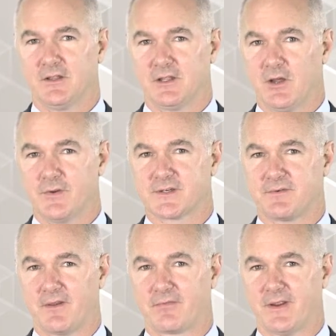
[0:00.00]
The lowest
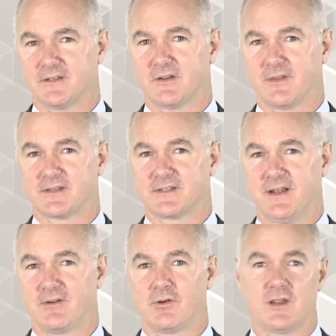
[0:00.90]
growth rates over the
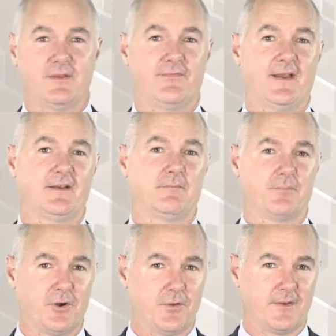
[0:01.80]
cycle can be found in
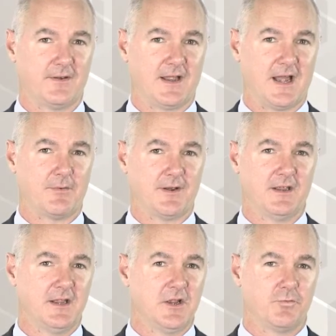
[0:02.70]
Perth and Darwin,
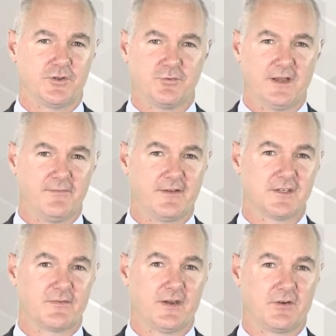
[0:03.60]
where dwelling
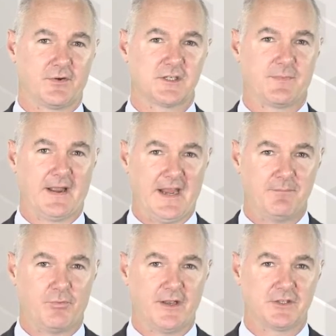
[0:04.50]
values have increased by
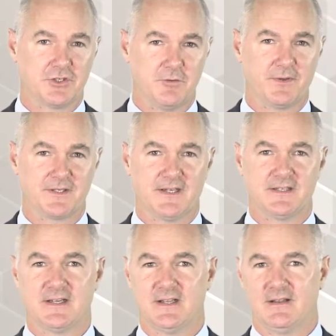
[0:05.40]

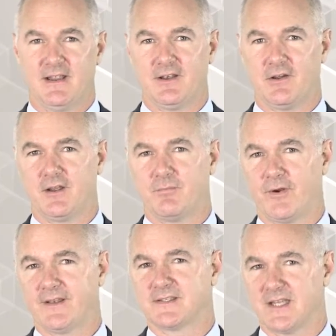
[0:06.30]
8.2% and
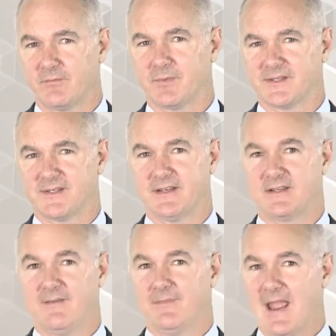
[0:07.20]
9.7%.
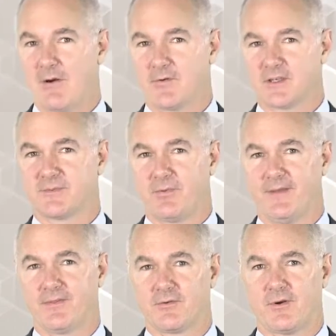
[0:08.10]
However,
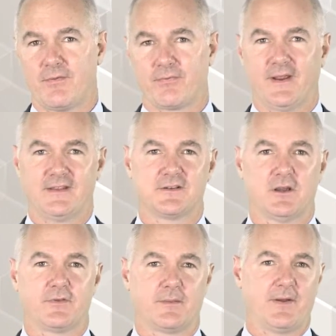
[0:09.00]
despite the growth rates
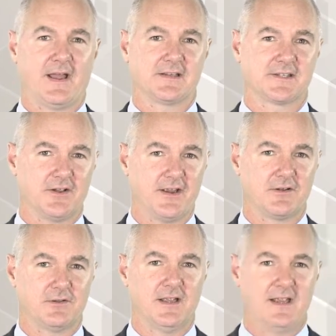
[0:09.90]
over the past
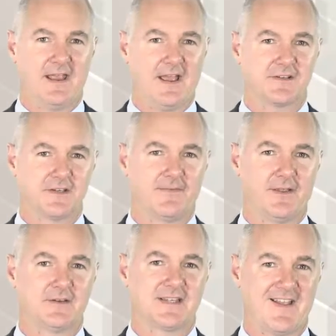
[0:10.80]
cycle, housing
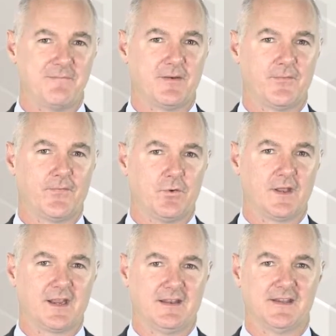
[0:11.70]
values have been
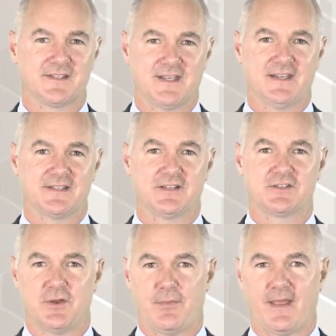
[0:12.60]
falling in these cities since
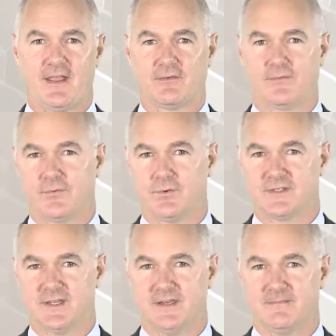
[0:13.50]

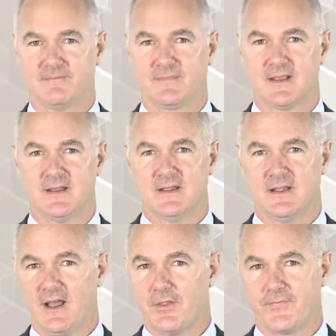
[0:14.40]
2014.
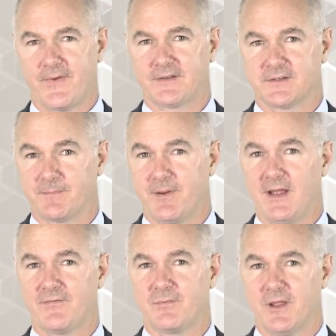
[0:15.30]
Other factors
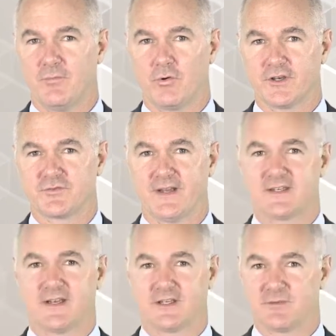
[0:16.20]
apart from low mortgage
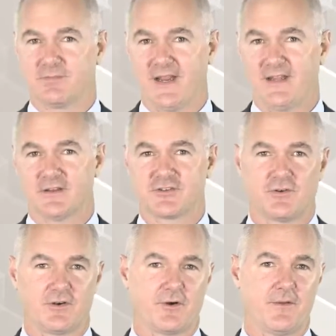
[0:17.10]
rates can explain the
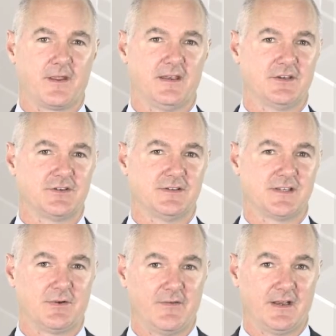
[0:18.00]
strong growth conditions
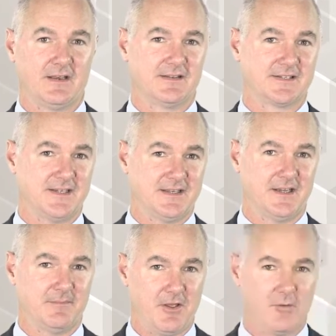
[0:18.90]
that are evident in Sydney
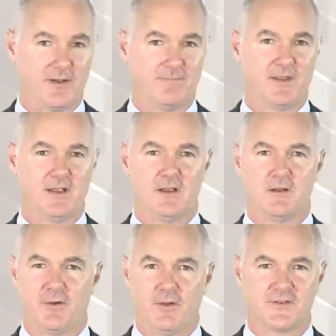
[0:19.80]
and Melbourne.
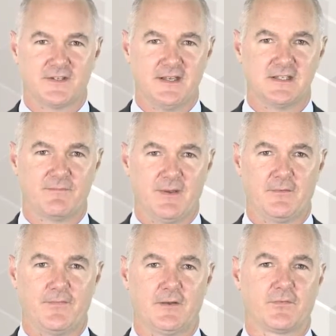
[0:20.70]
Both cities have
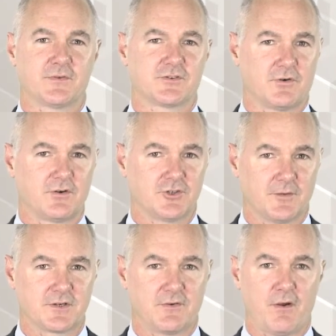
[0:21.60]
benefited from strong
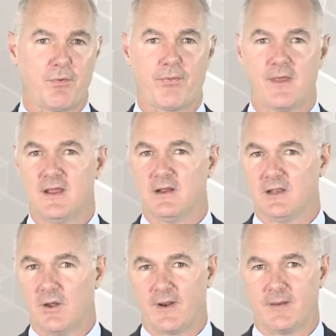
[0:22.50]
jobs growth,
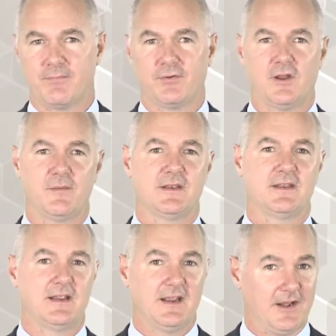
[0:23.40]
low unemployment,
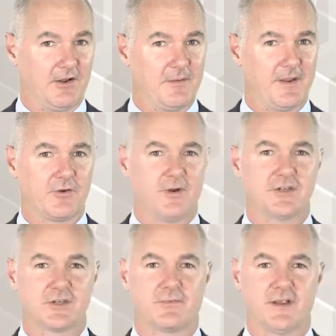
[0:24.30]
and high
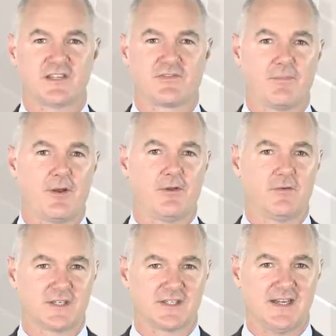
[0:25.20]
migration rates from both
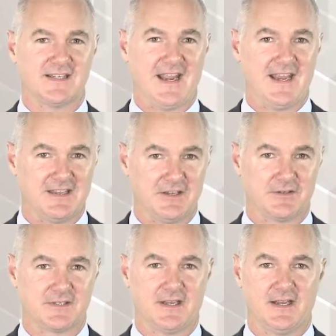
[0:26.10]
overseas and
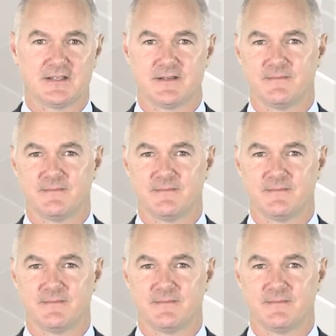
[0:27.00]
interstate.